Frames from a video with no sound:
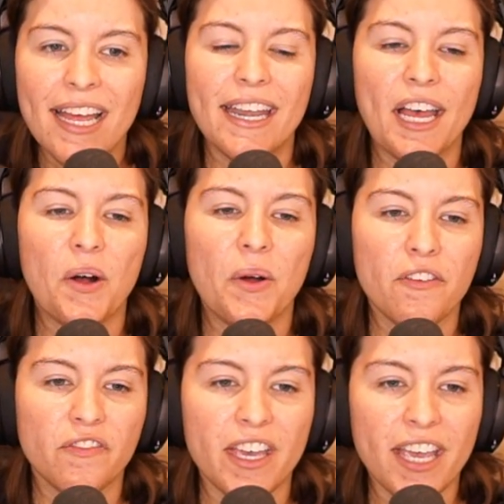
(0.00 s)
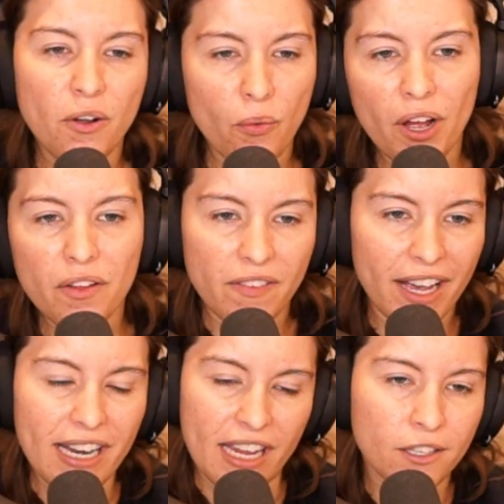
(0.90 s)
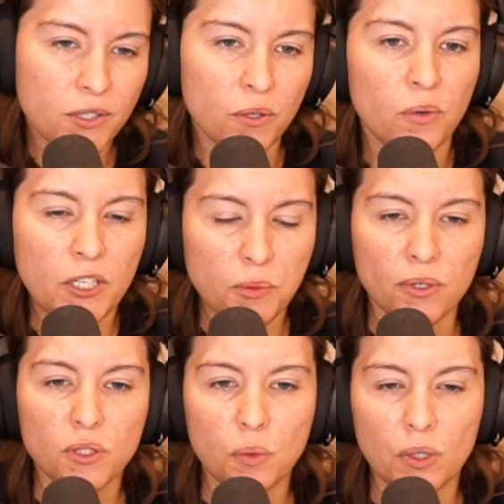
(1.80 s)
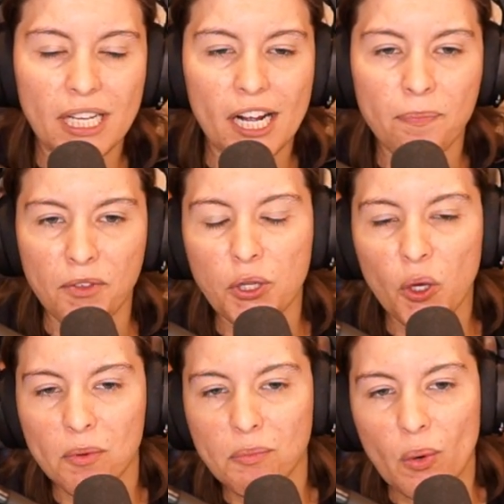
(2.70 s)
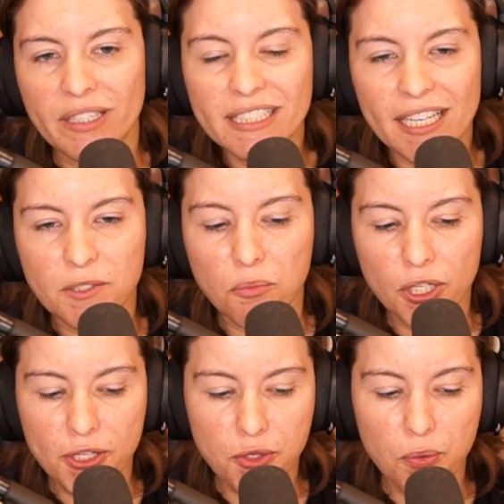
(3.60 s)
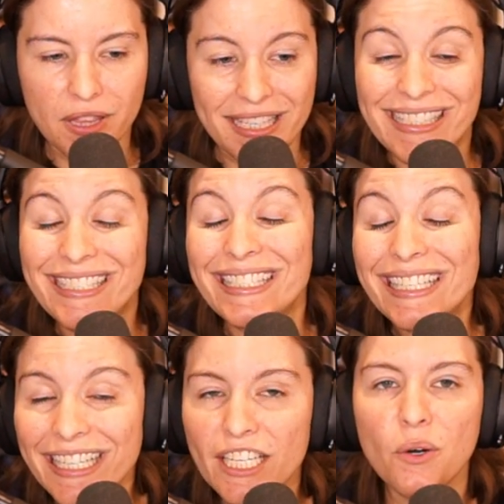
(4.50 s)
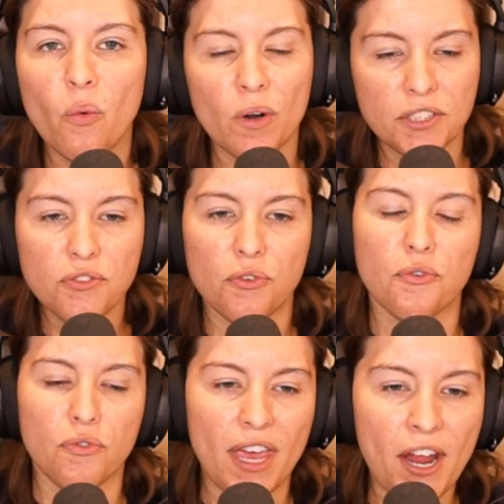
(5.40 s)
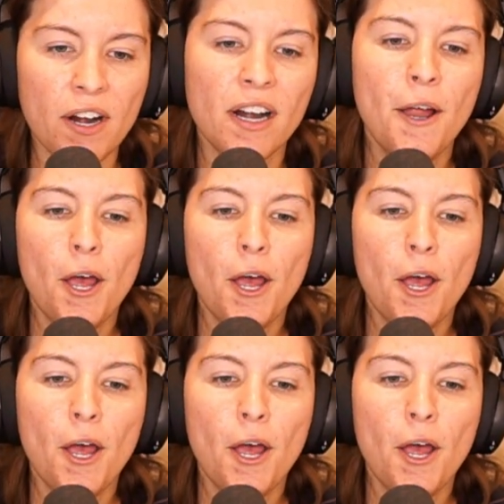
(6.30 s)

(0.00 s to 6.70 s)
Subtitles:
Now, if they get qualified into the Esports World Cup, the global points has more to do with the seeding once they're there.